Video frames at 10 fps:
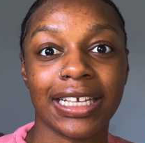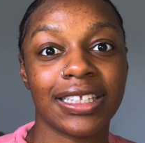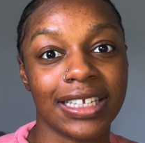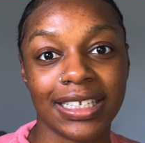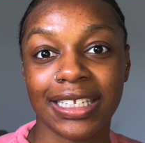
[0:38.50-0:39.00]

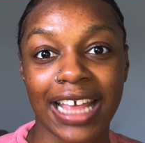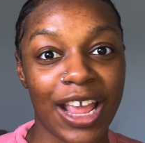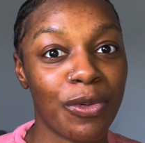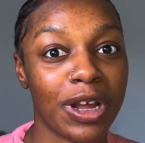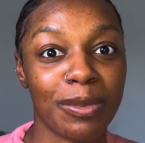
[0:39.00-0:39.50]
So today
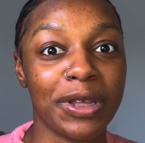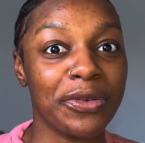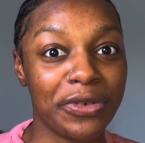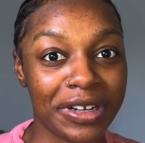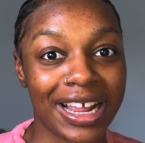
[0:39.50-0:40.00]
we're going to be
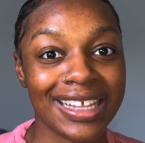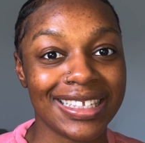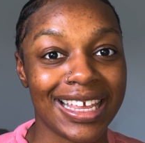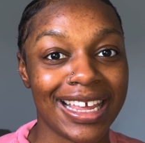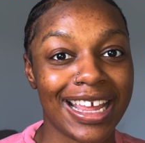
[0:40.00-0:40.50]

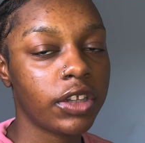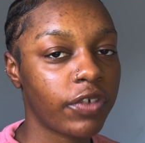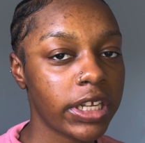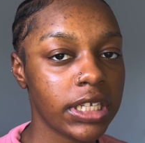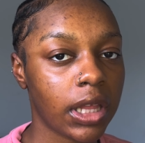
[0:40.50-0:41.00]
organizing.
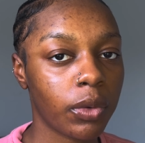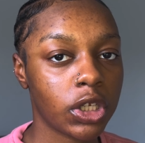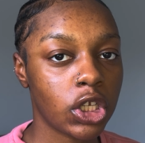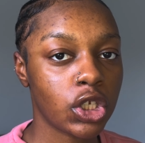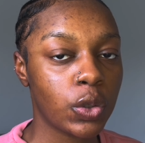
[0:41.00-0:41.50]
First thing that we're
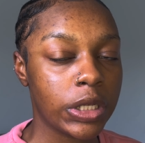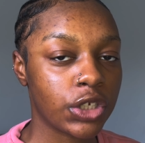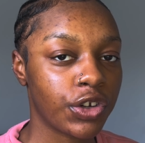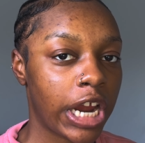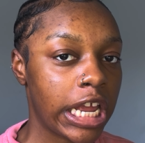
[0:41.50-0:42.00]
going to do is
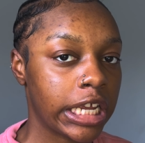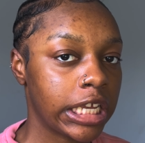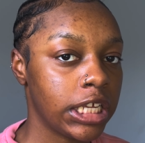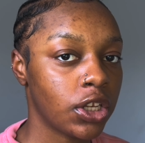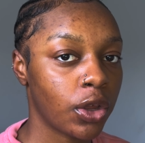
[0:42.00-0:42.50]
create a
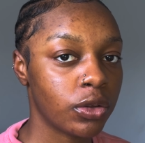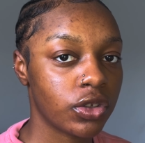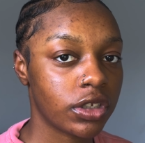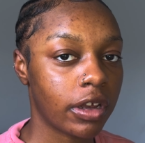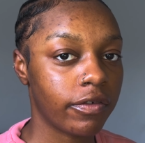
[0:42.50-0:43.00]

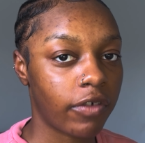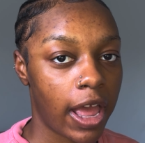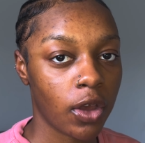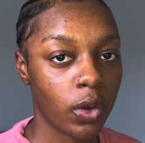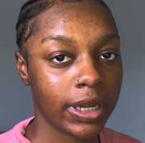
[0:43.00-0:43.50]
keynotes
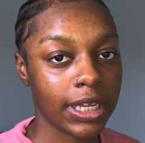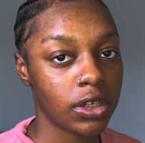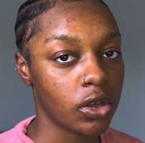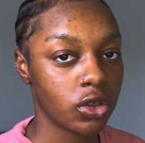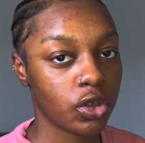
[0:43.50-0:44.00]
file, a
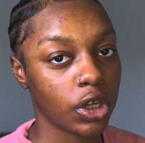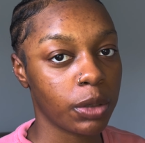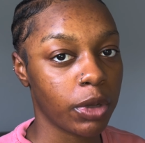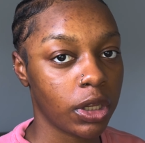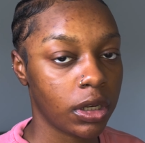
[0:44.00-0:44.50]
keynotes
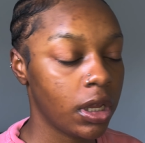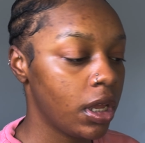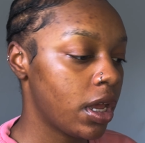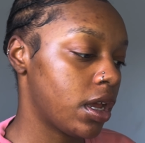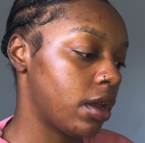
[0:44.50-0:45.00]
document.
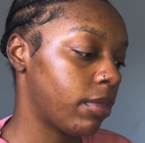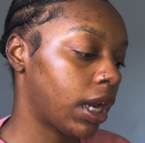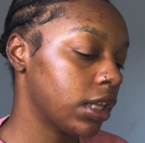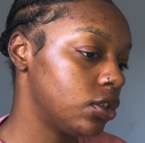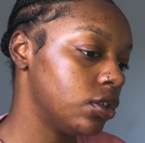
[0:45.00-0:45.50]
I
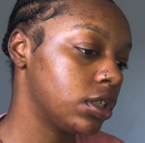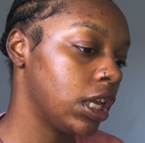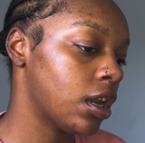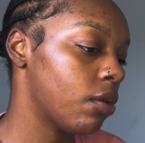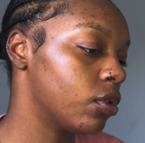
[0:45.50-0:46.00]
like to use
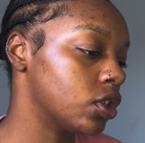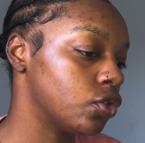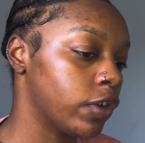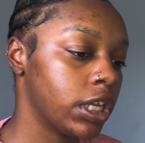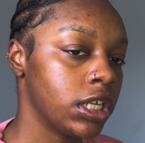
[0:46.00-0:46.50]
Keynote because it's
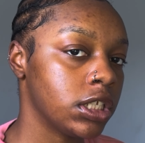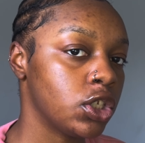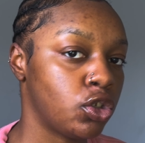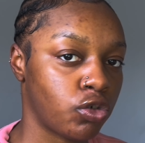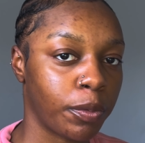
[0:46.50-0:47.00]
really easy
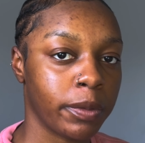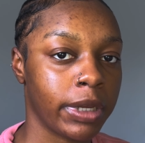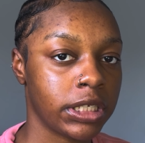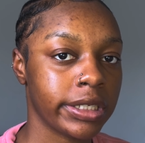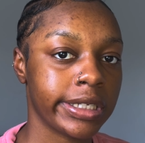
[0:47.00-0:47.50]
to drop the
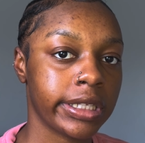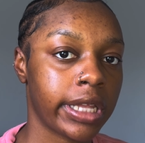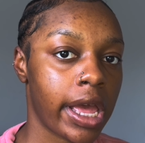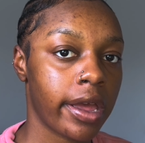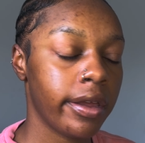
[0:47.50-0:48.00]
pictures in
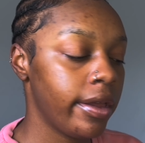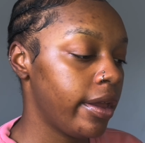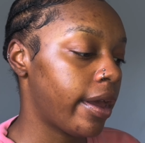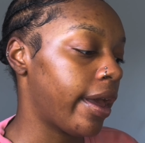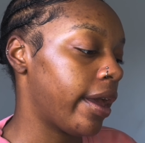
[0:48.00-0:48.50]
there,
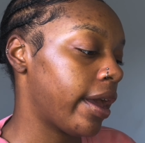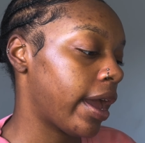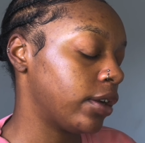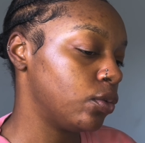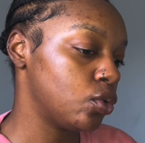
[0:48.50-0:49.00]

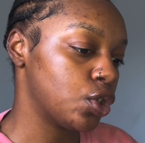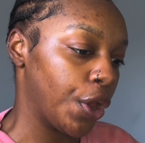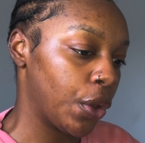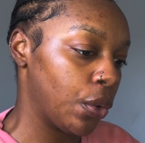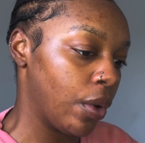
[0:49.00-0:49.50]
and
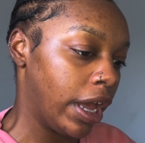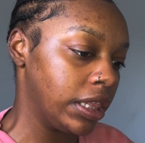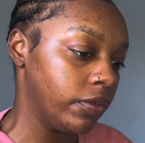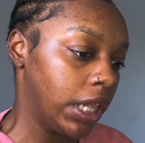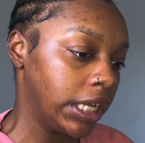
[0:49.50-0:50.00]
also I
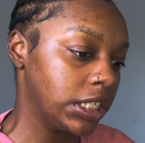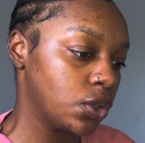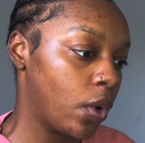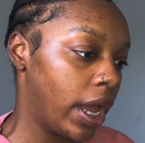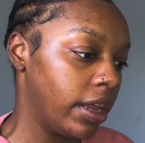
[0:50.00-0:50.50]
feel like it's
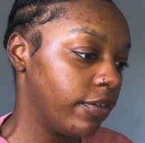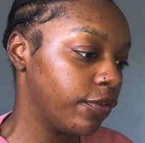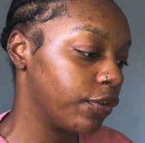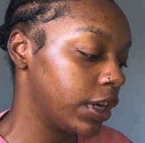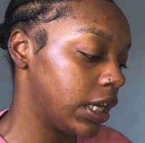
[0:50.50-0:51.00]
quite
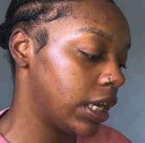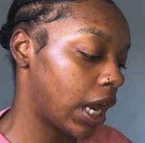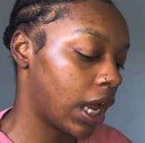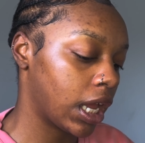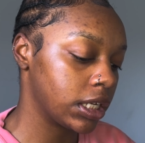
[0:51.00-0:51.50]
free,
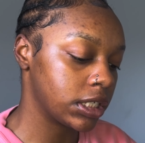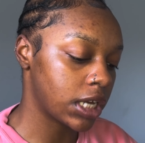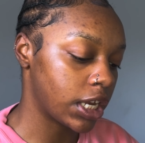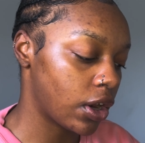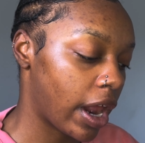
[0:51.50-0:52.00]
and
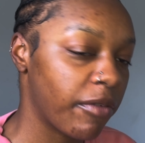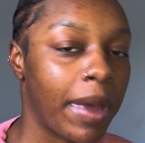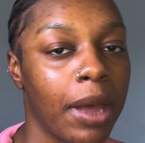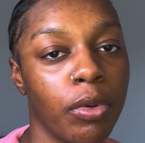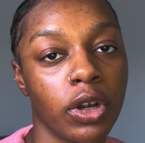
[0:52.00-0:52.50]
I don't have
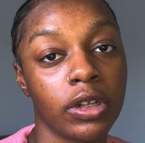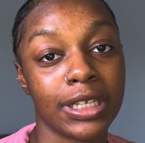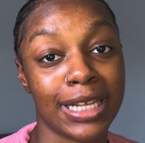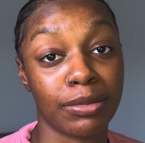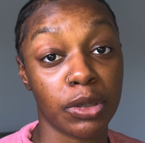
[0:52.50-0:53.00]
PowerPoint on
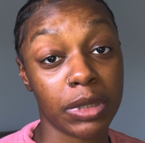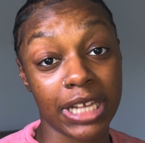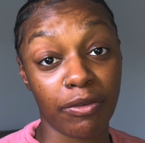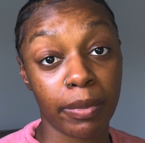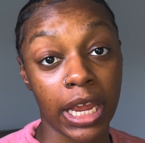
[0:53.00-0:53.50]
this laptop because I
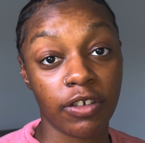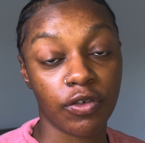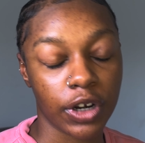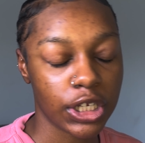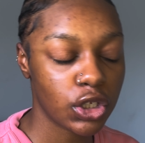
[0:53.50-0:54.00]
haven't paid
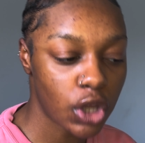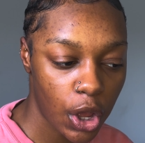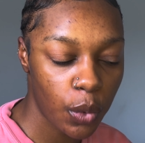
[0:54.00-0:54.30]
for it, so